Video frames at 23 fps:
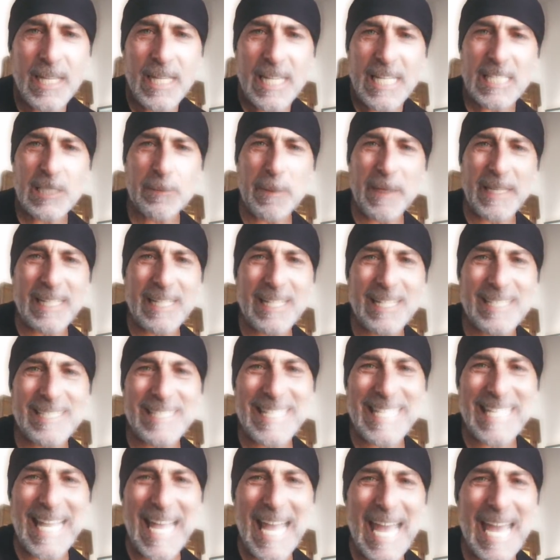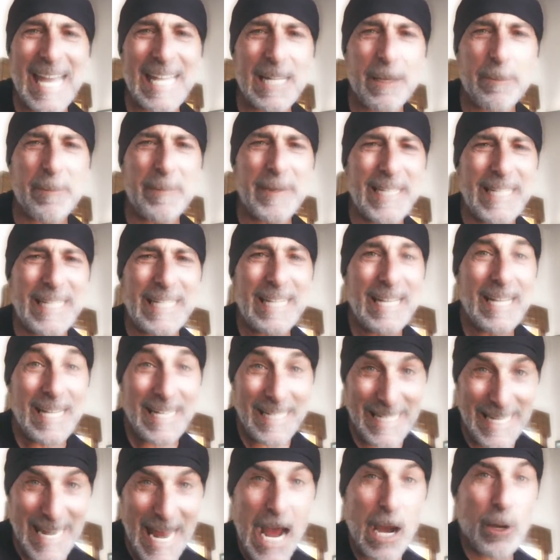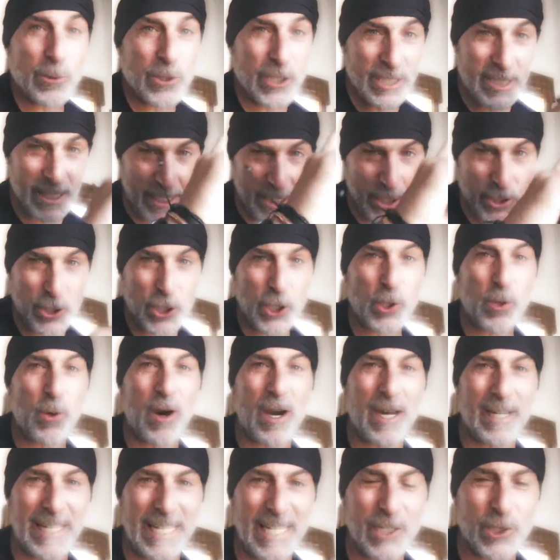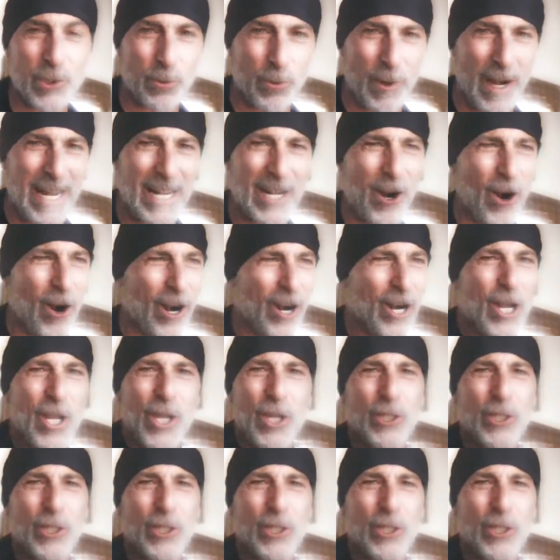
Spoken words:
is because the enemy now sees you on his radar.